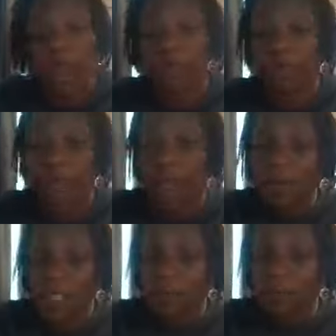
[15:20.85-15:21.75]
I have a
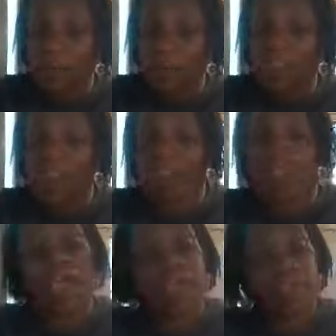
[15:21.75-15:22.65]
five and up version,
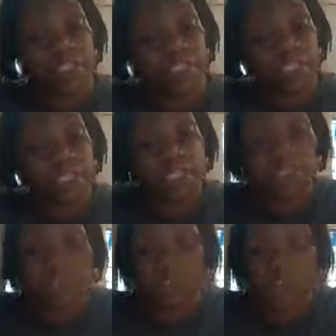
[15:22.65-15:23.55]
then I have a teen
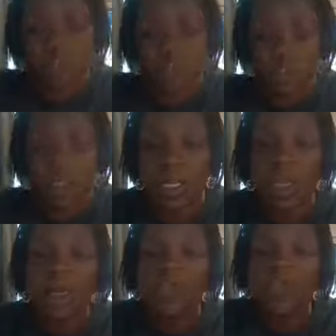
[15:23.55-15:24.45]
and young adult version.
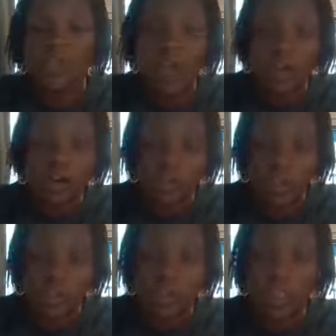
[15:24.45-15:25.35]
The younger
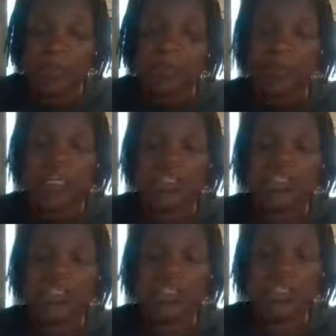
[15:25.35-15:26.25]
version
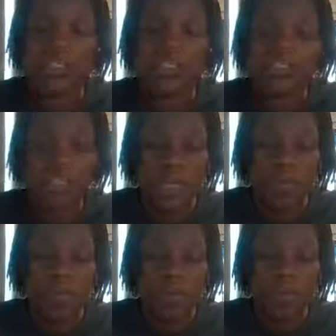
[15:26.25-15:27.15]
is to teach
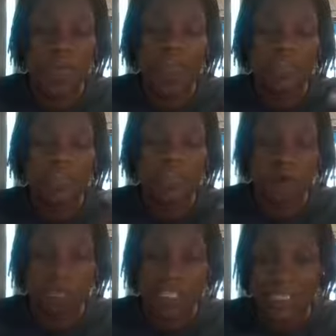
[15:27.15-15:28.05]
young people how to
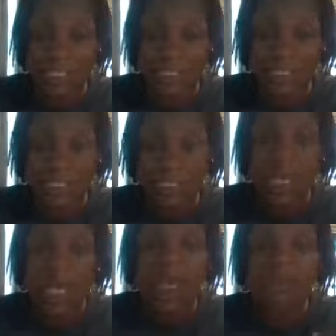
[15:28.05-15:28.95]
form sentences
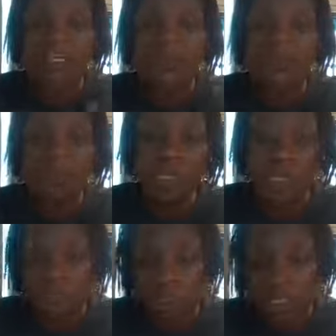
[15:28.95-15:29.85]
and then
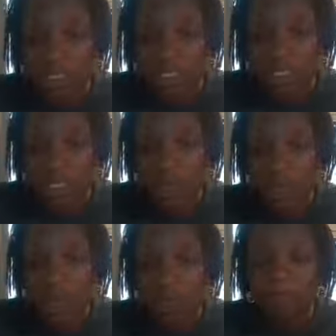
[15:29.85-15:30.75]
read those sentences.
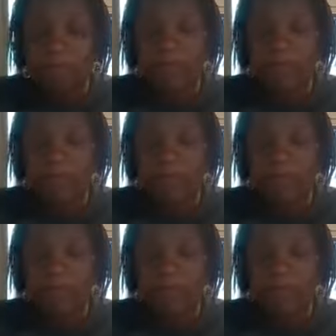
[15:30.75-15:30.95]
Amen.